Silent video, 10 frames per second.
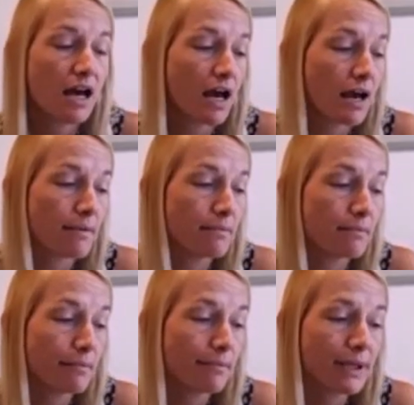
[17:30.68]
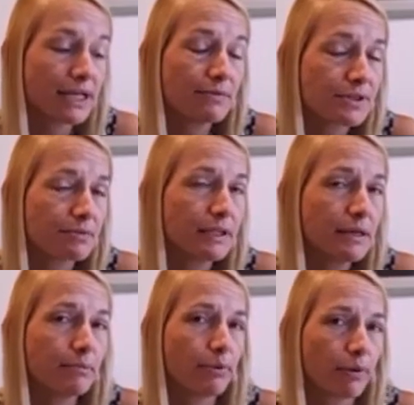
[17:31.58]
Um, but it was really
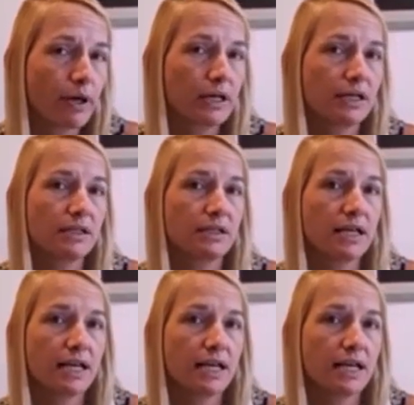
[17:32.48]
important